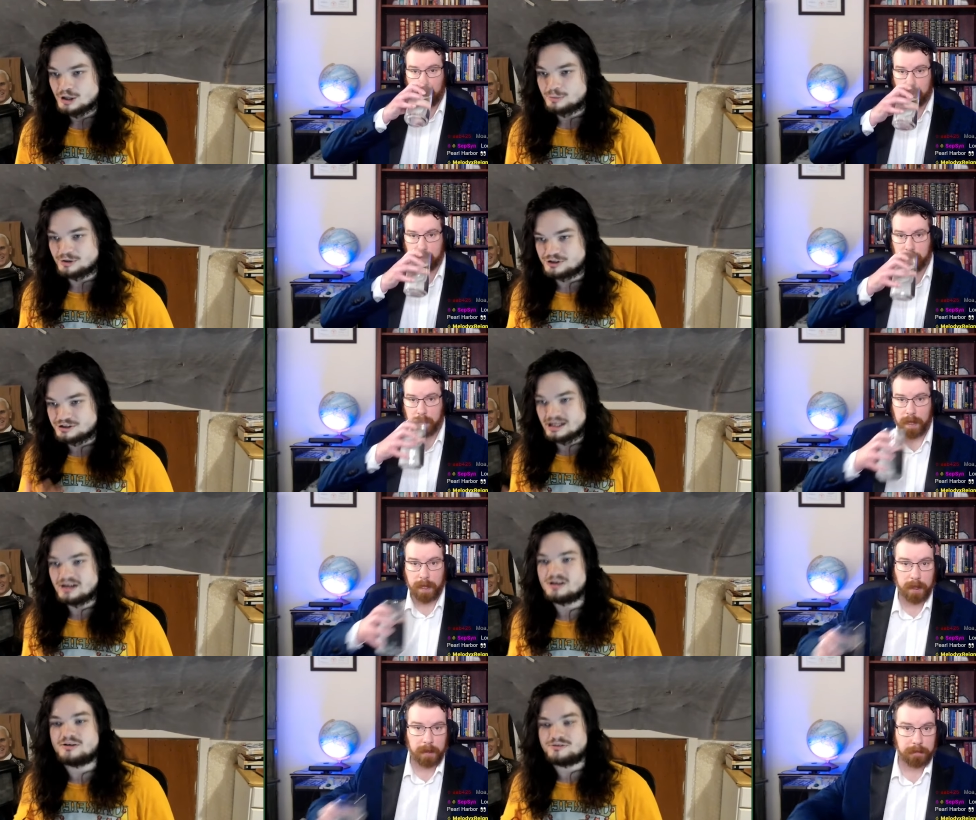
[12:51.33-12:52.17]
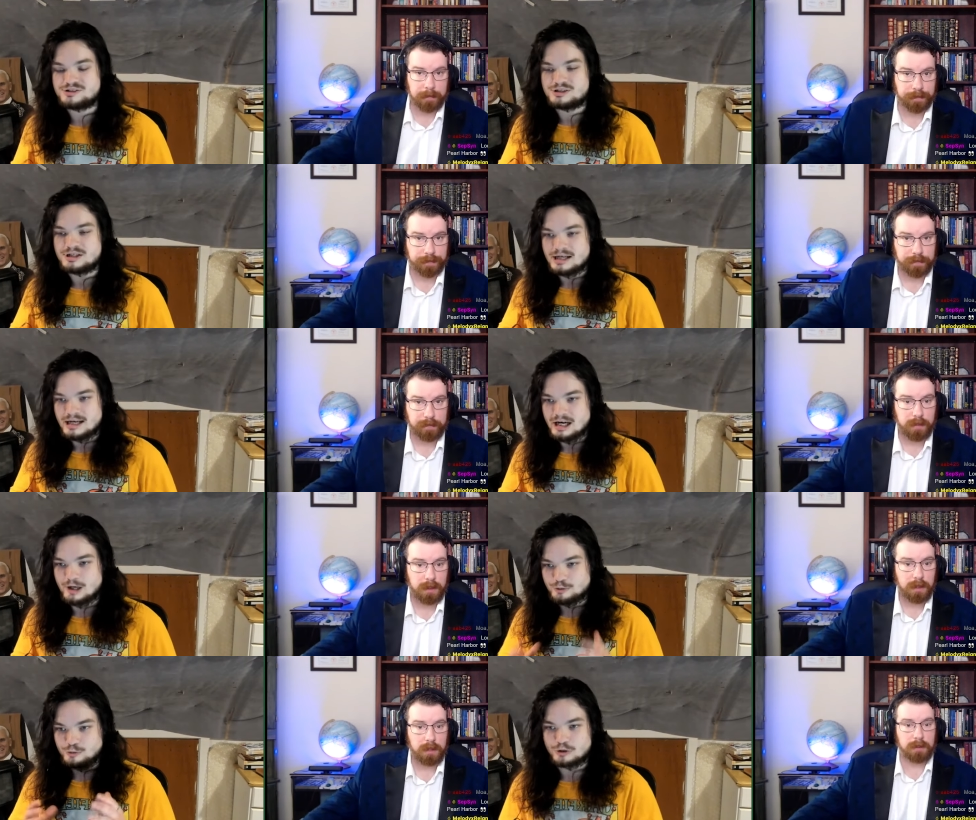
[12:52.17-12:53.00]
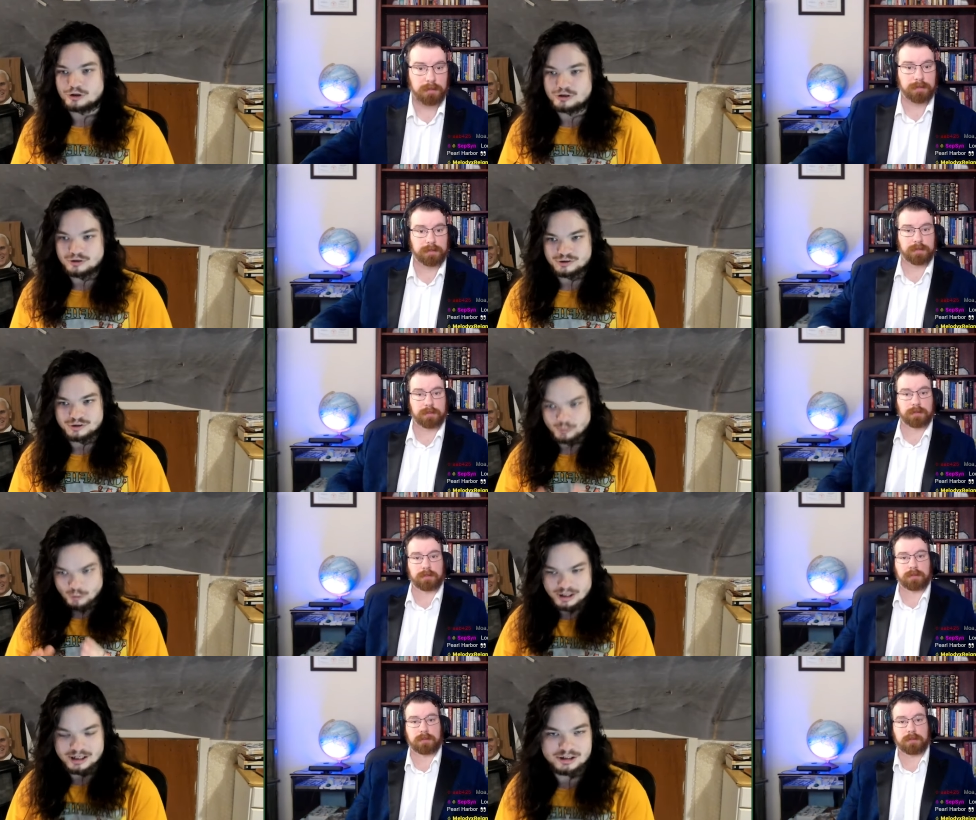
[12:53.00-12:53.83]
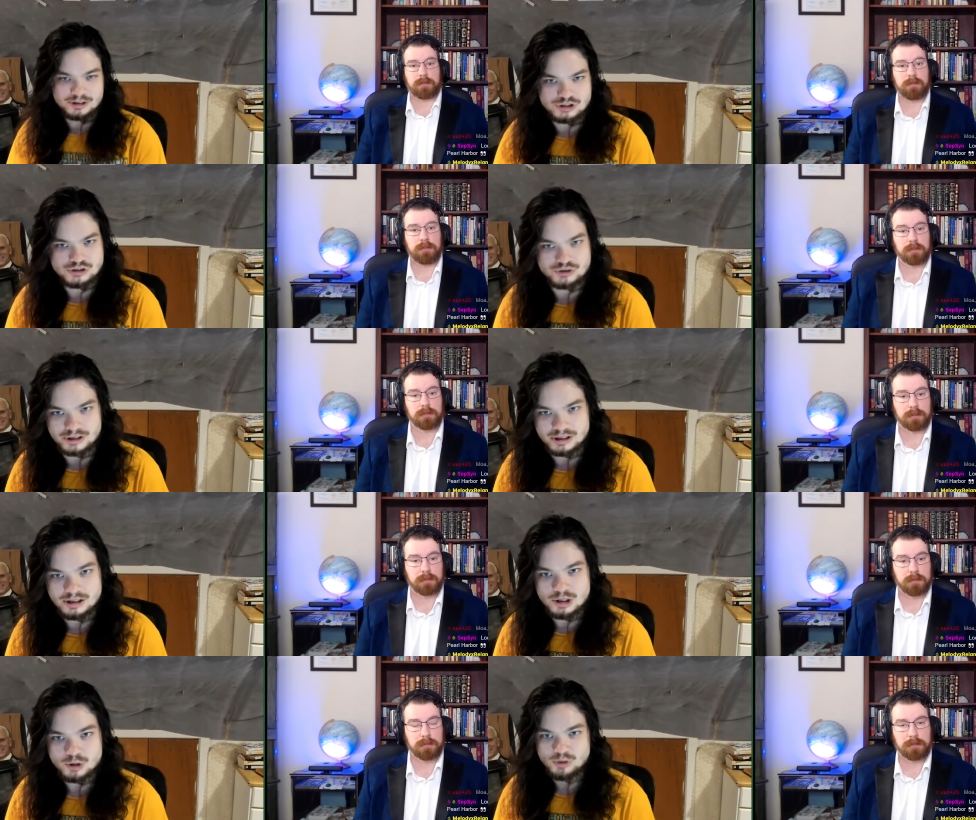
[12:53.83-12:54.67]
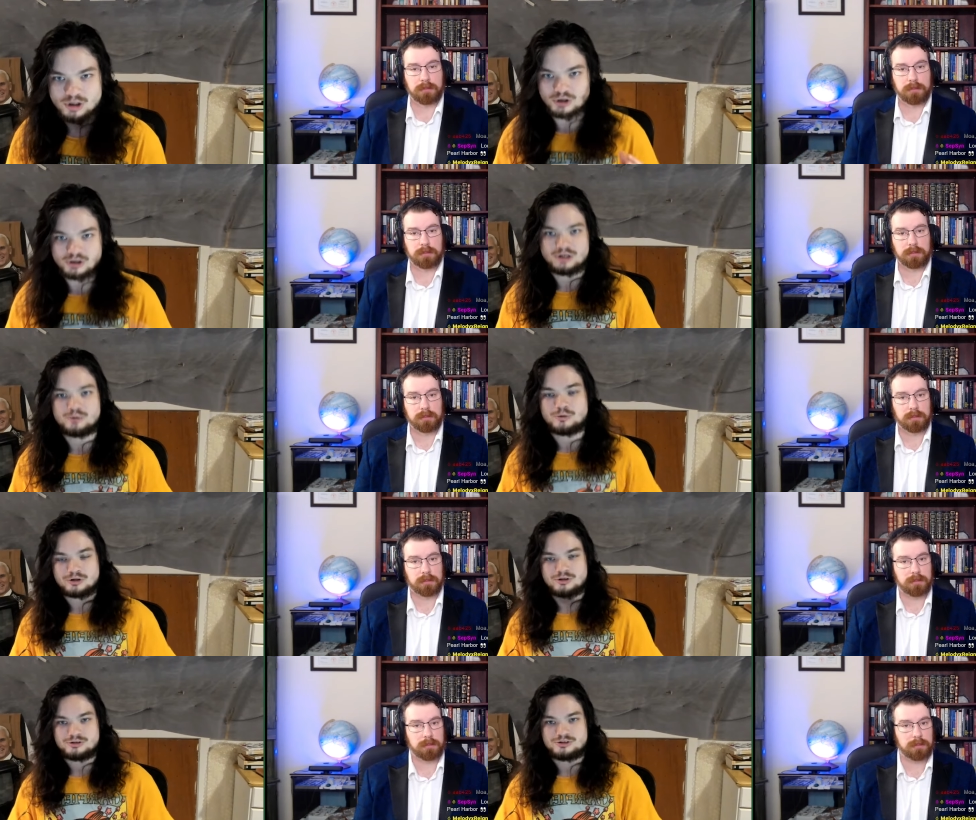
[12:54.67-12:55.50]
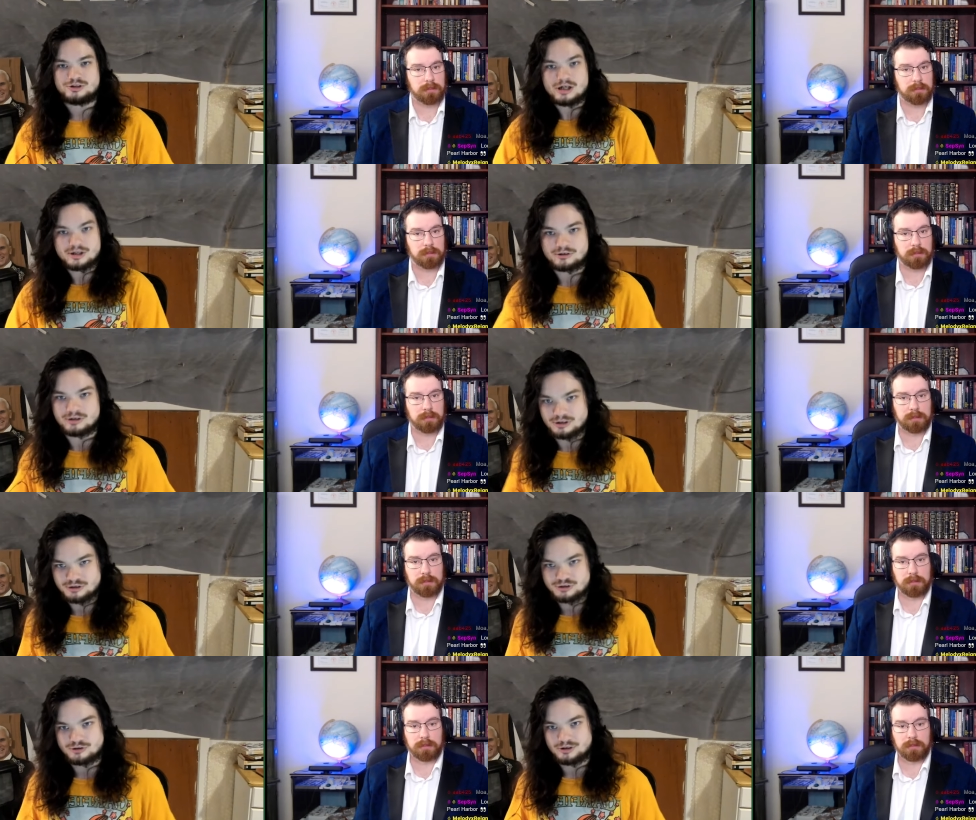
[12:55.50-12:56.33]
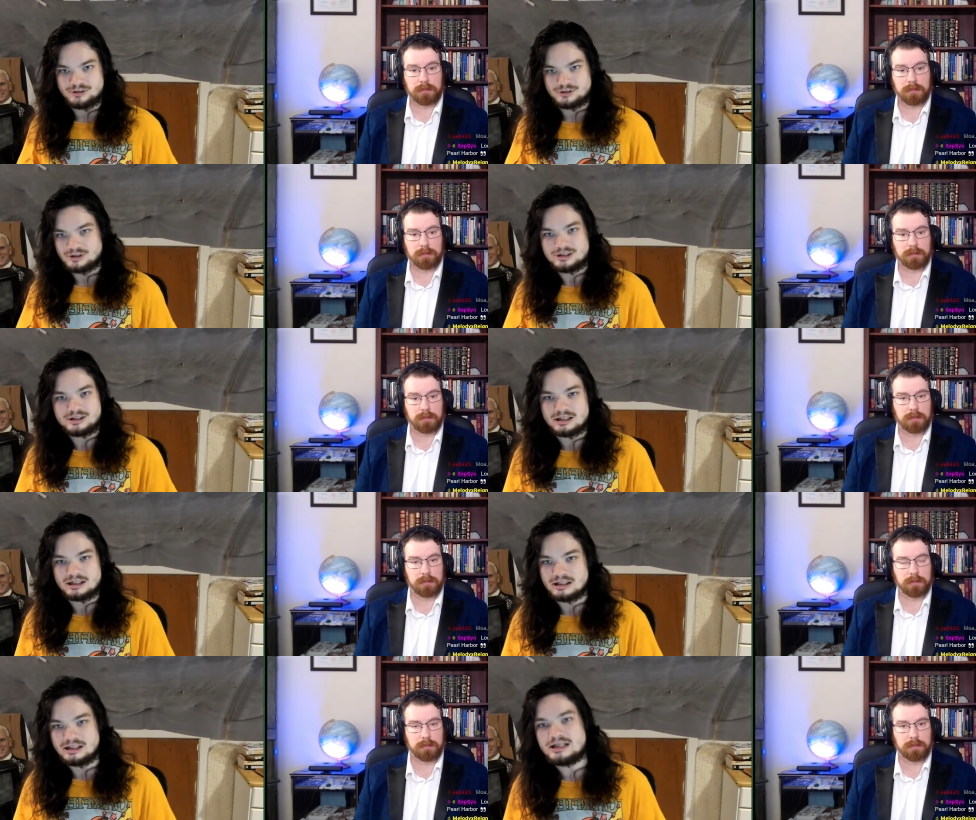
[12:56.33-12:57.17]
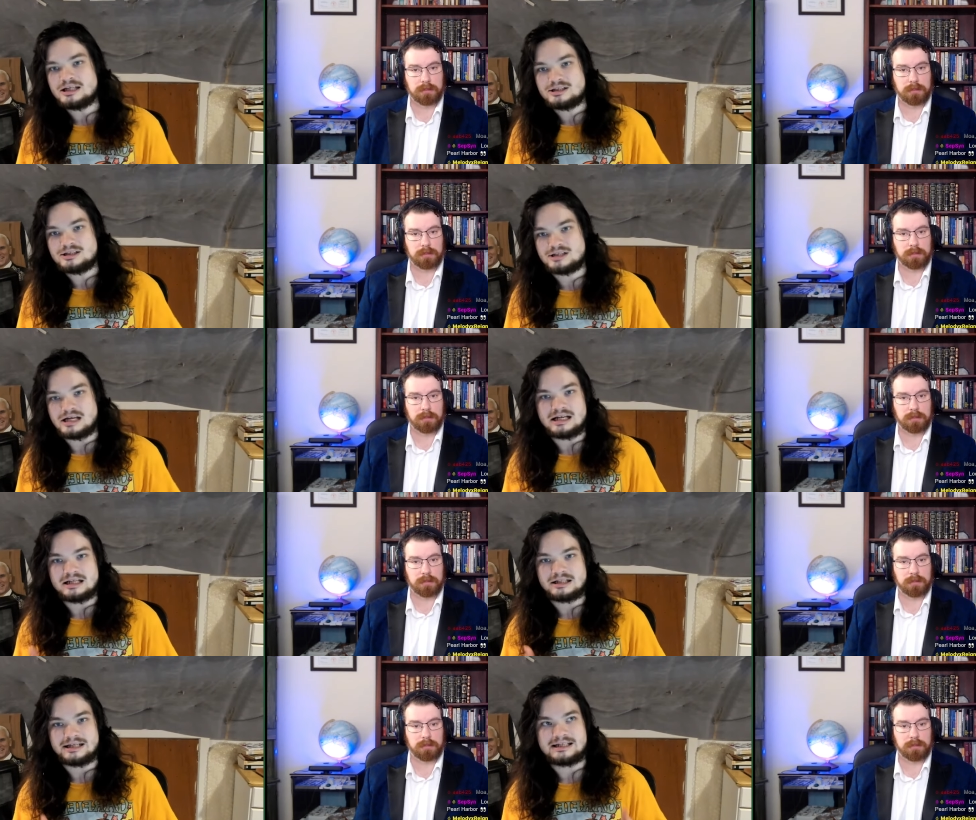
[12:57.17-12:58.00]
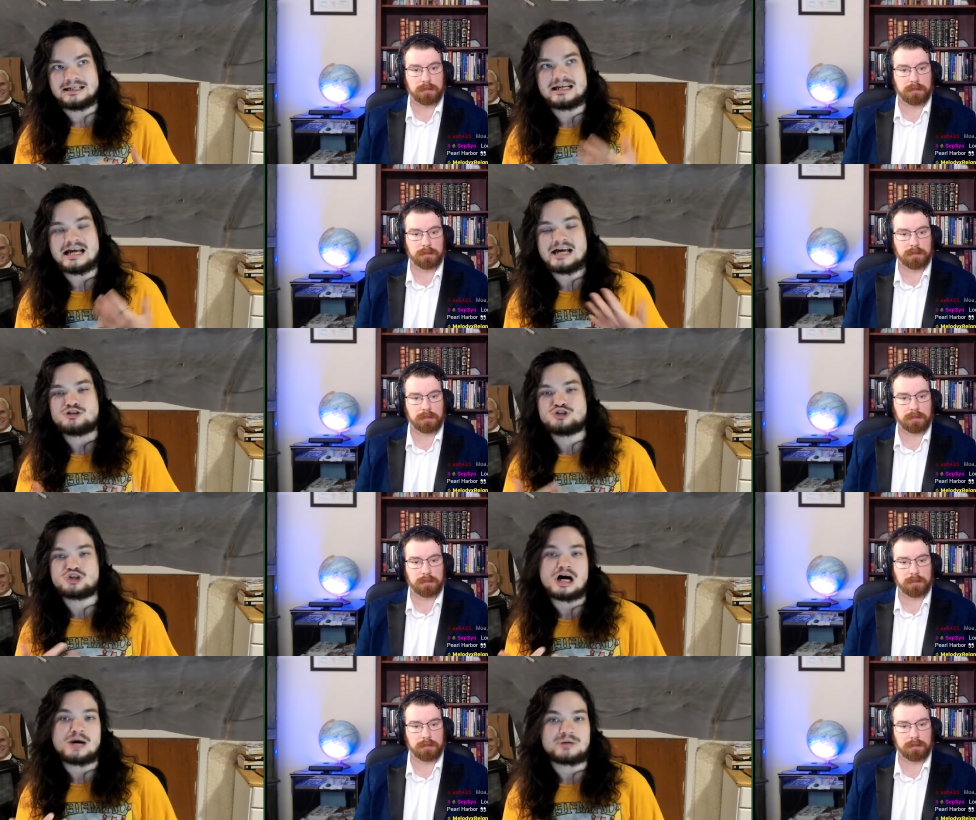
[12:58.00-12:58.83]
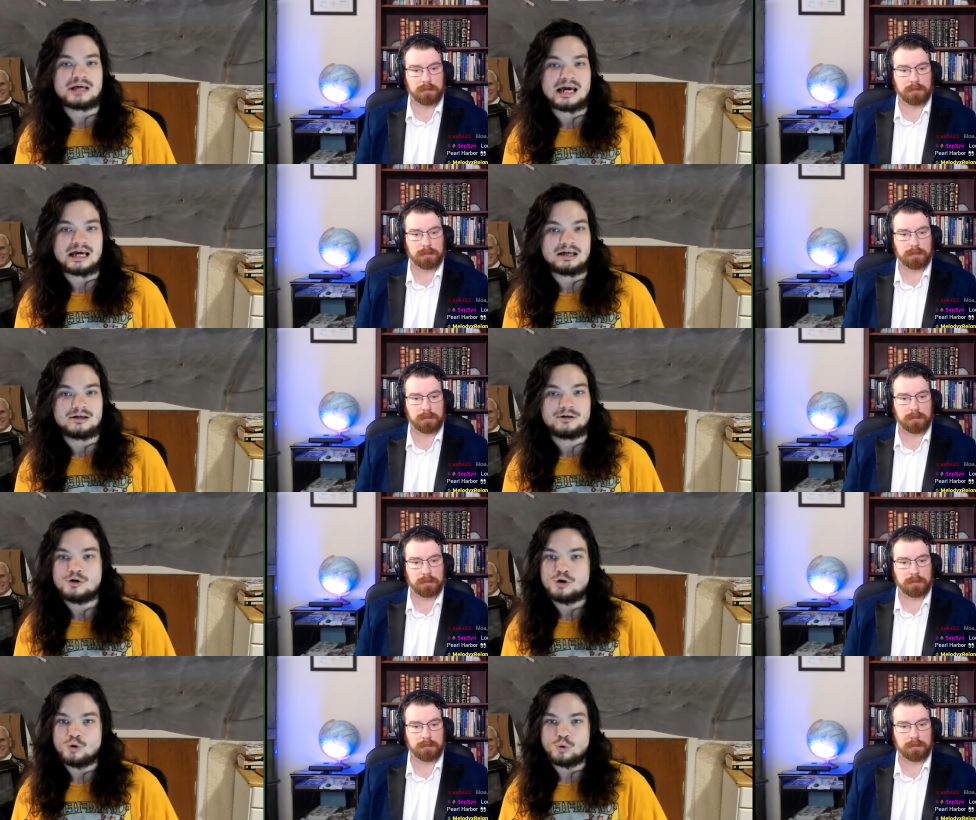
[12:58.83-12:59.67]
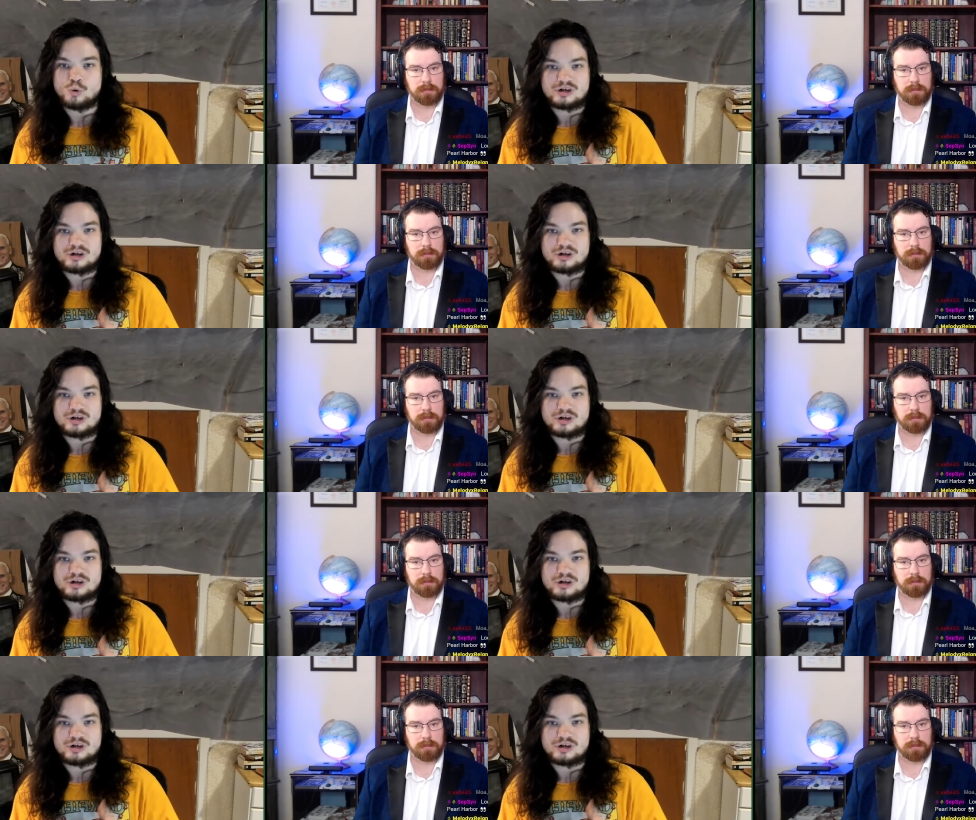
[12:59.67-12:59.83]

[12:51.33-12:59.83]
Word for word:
Speaker 1: but the tariffs helped workers in one industry while hurting workers in other industries and it didn't lead to any like net job gain or